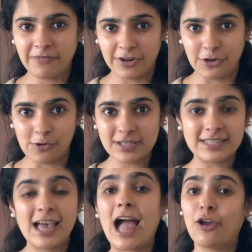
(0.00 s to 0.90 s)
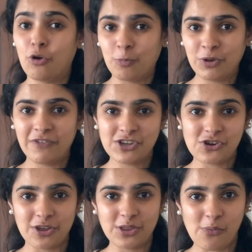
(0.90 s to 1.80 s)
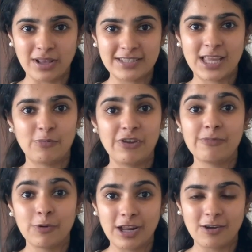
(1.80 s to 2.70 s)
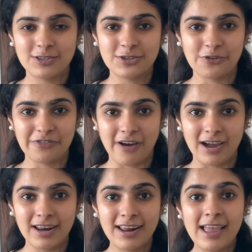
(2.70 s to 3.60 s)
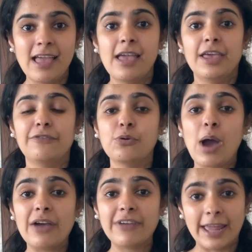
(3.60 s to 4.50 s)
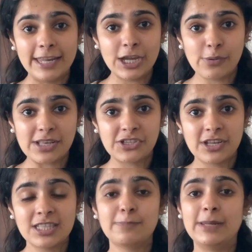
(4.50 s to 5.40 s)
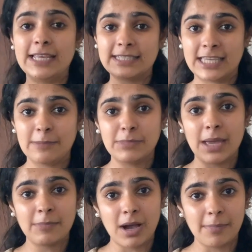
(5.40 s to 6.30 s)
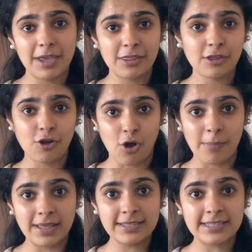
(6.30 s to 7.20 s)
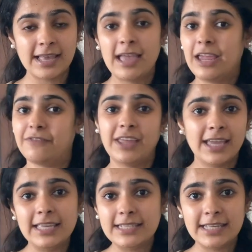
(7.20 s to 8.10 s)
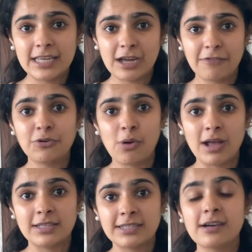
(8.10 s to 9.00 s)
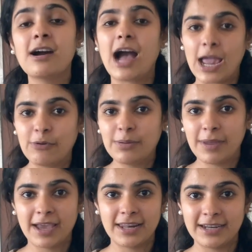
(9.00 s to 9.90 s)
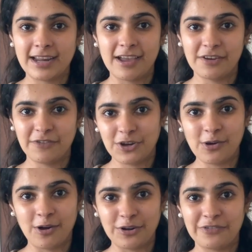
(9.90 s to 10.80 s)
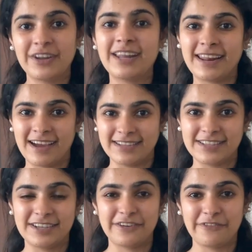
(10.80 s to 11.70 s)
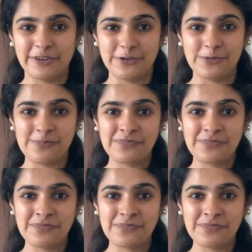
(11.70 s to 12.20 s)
videos. I hope you've enjoyed the ones that we've put out so far. If you have any questions, please keep them coming in the comments. If they're easy enough to answer, I will make an entire video out of it and answer it for you.